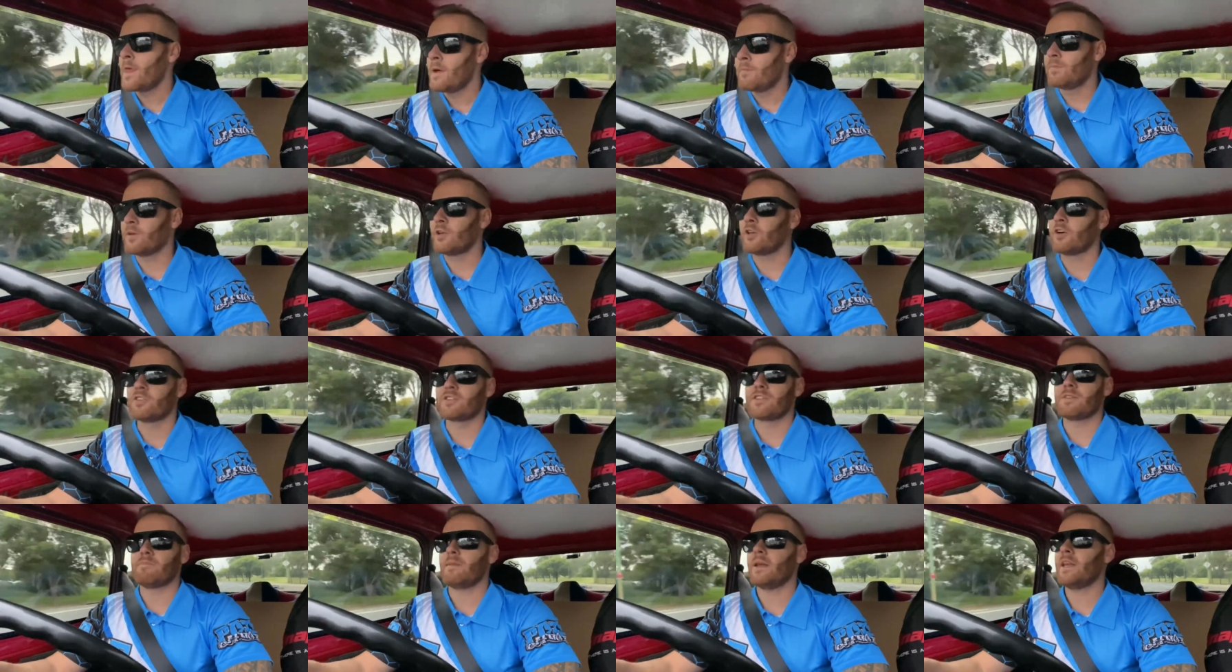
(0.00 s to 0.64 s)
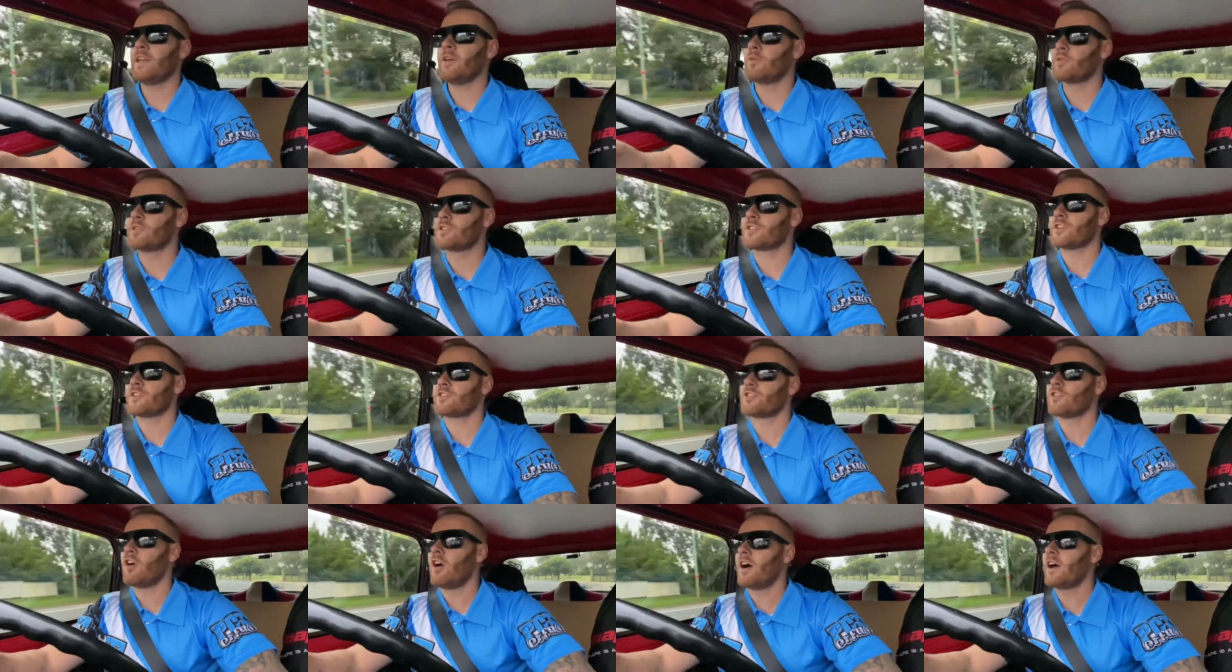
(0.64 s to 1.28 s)
Because the Mini was
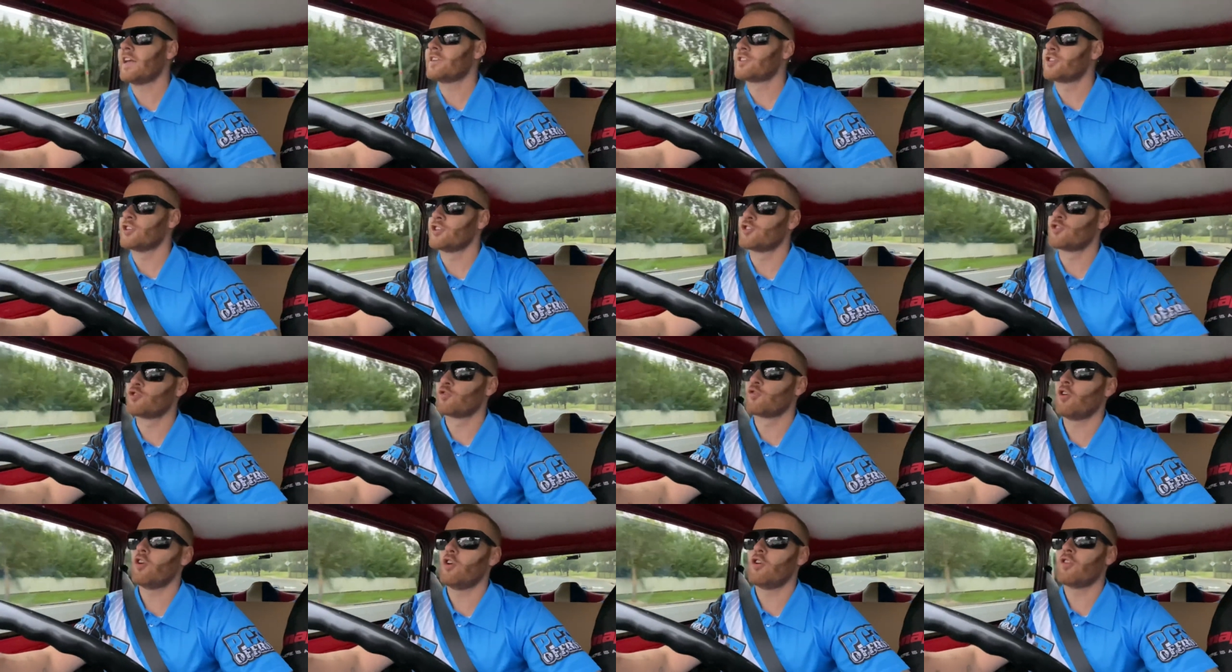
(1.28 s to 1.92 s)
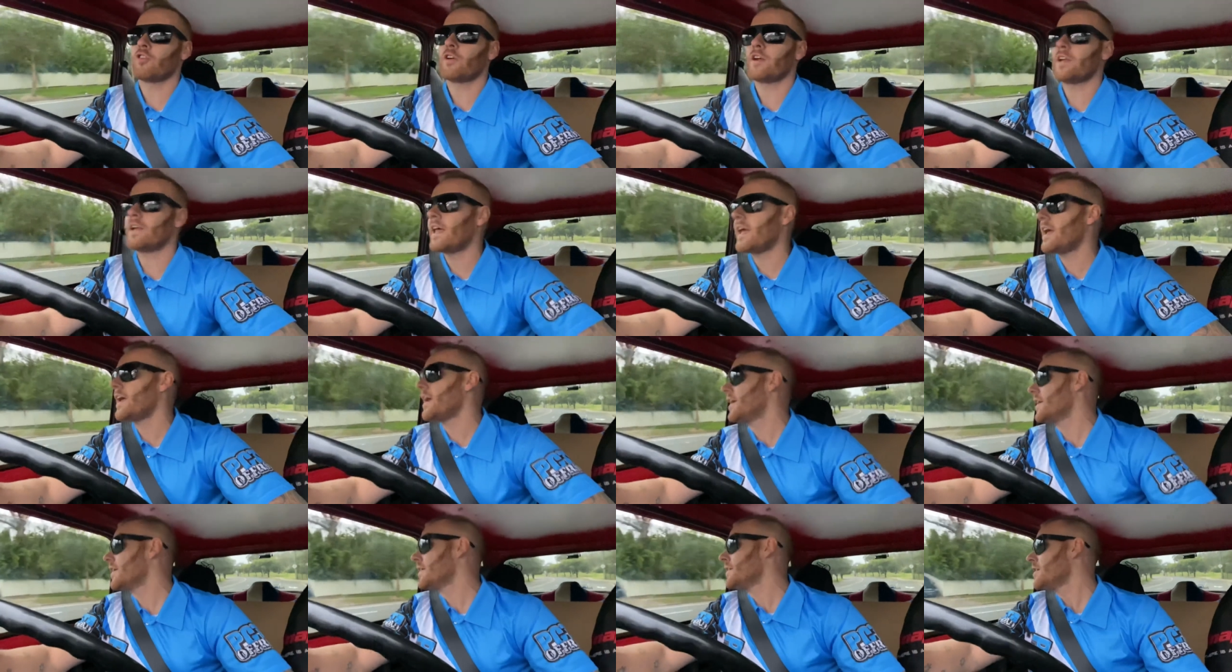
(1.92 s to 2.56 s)
designed to draw in
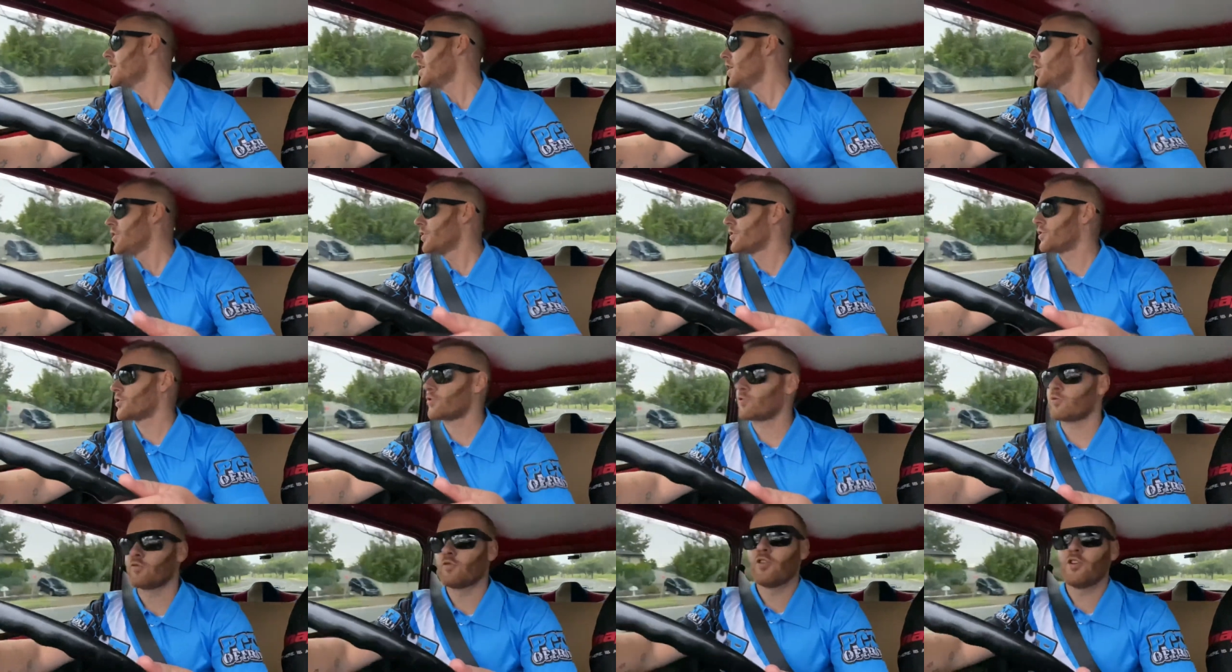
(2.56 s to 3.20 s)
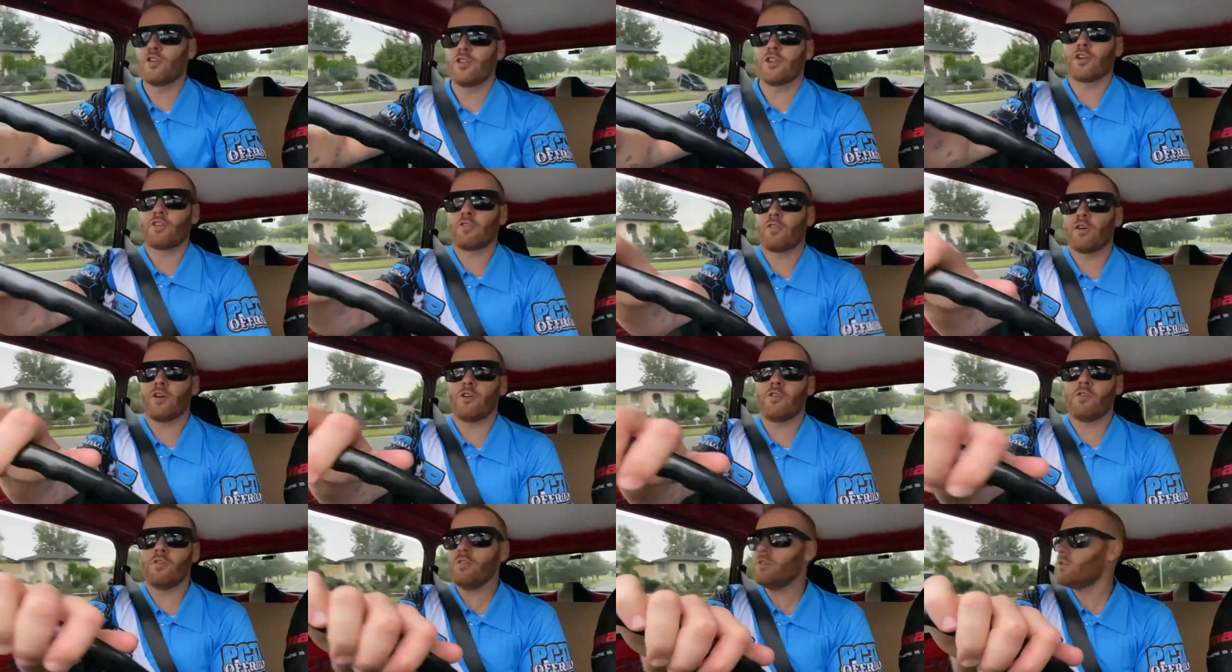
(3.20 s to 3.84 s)
air through the
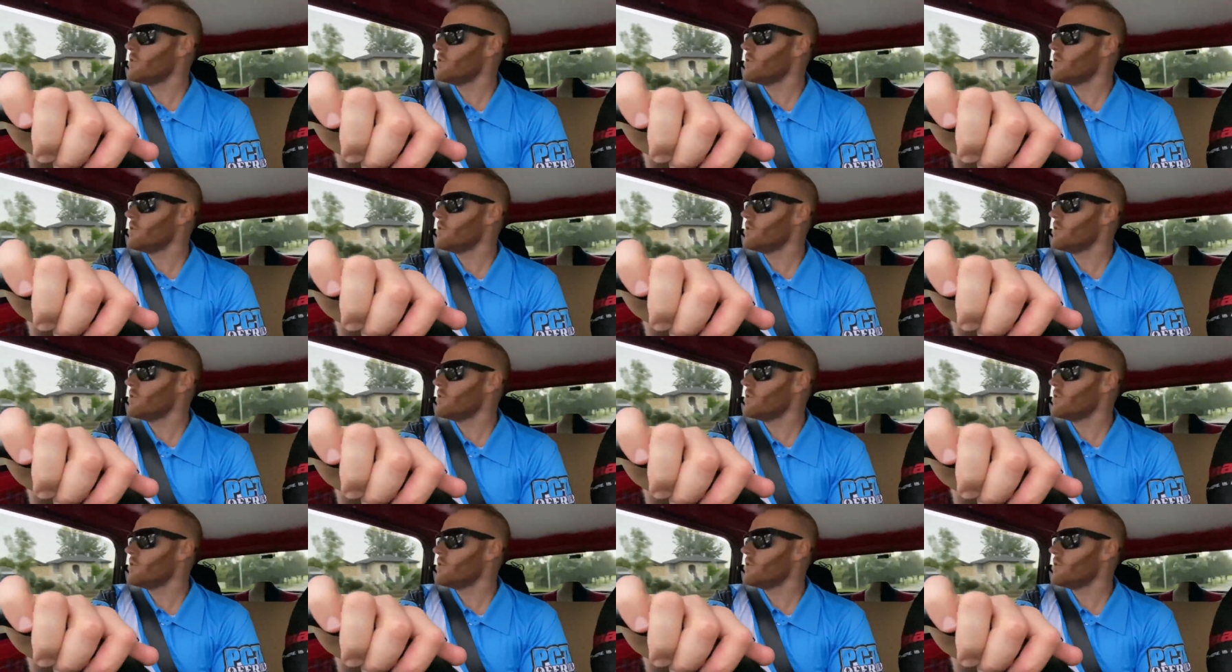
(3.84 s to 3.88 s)
grill,